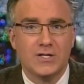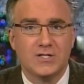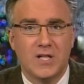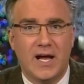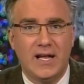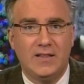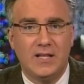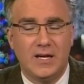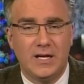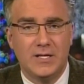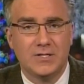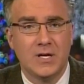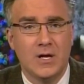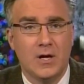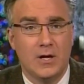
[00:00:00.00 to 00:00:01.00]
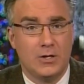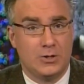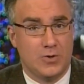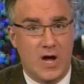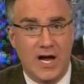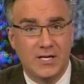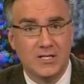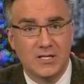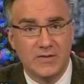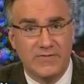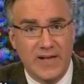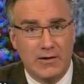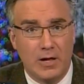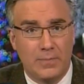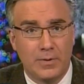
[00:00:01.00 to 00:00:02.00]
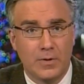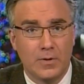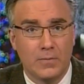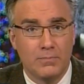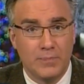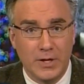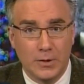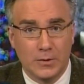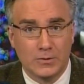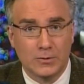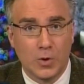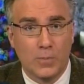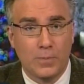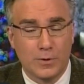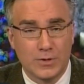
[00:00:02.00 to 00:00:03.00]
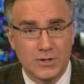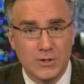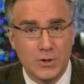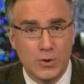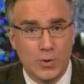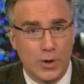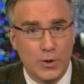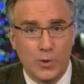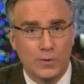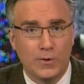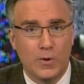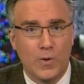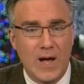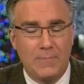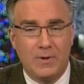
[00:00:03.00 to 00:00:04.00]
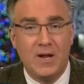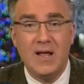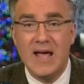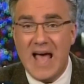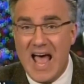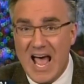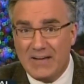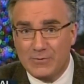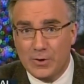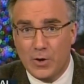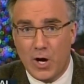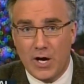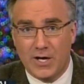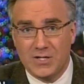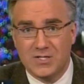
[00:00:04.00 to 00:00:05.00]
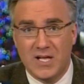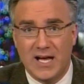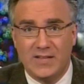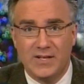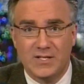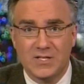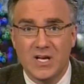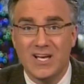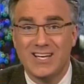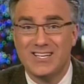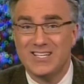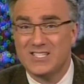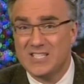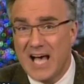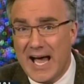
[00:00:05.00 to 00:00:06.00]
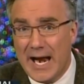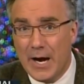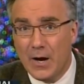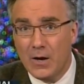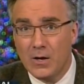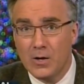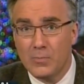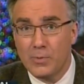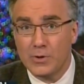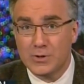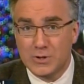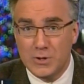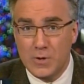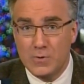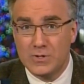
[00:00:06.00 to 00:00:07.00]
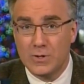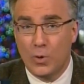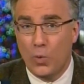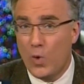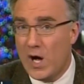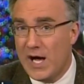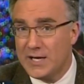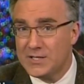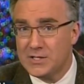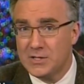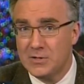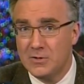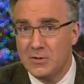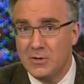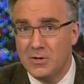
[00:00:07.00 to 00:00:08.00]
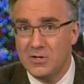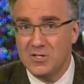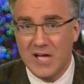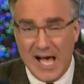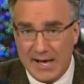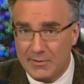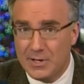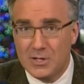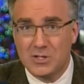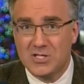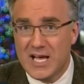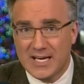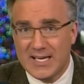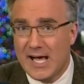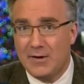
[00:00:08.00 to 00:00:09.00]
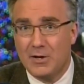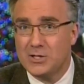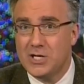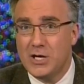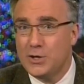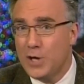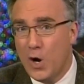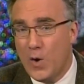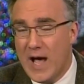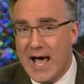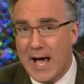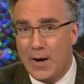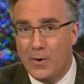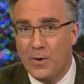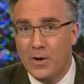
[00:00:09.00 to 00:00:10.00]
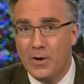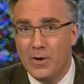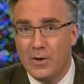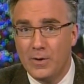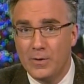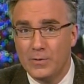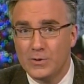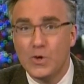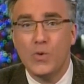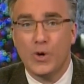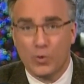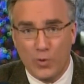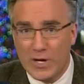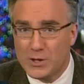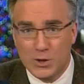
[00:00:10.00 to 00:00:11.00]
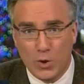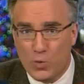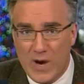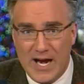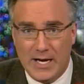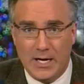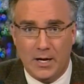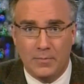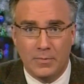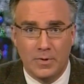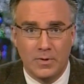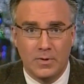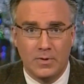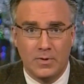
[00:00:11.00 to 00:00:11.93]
August 9th, it is trying to develop, build, or pursue a nuclear weapon. After August 9th, it's desire, pursuit, want, knowledge, technology, know-how to enrich uranium.